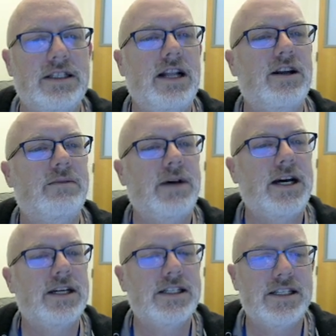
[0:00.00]
dialog
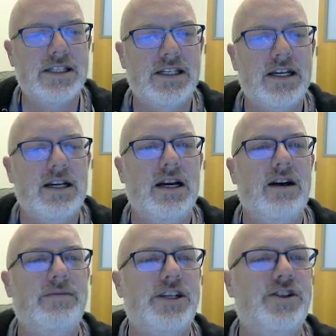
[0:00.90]
box.
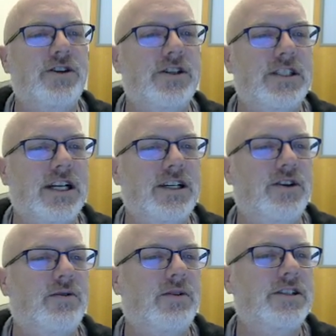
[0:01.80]
Uh, make sure you set your
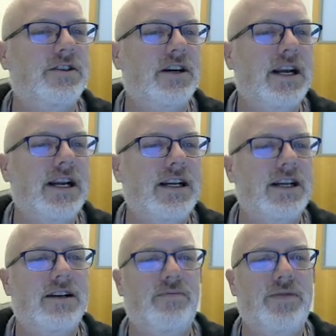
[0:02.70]
threads right.
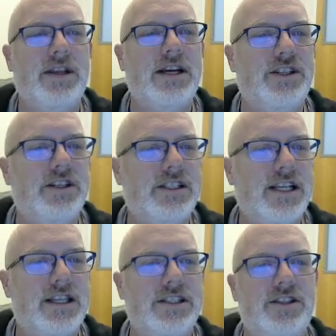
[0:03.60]
Um, I should have set this